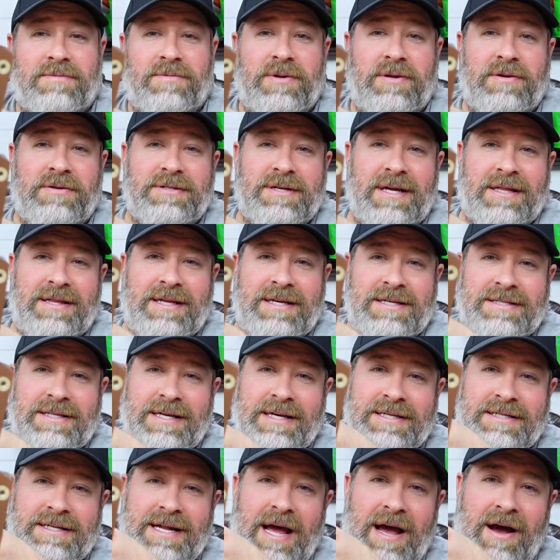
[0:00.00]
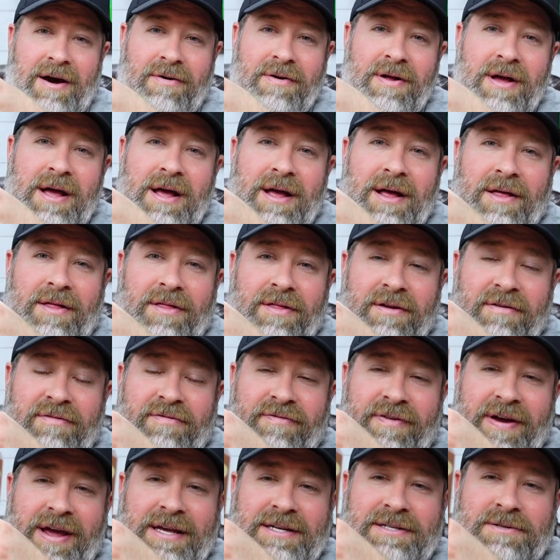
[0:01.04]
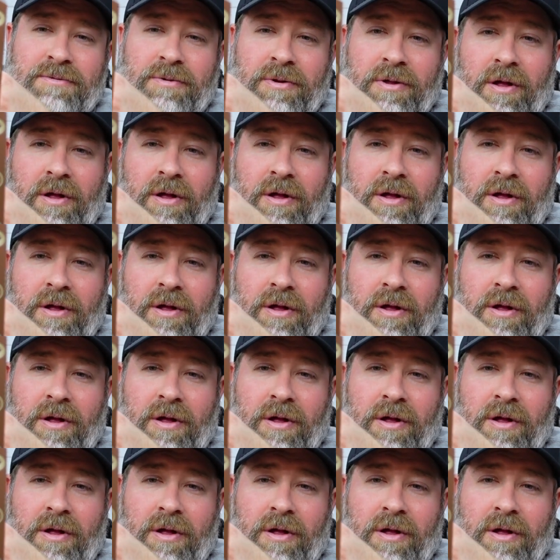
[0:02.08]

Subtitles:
When you set these things down, the face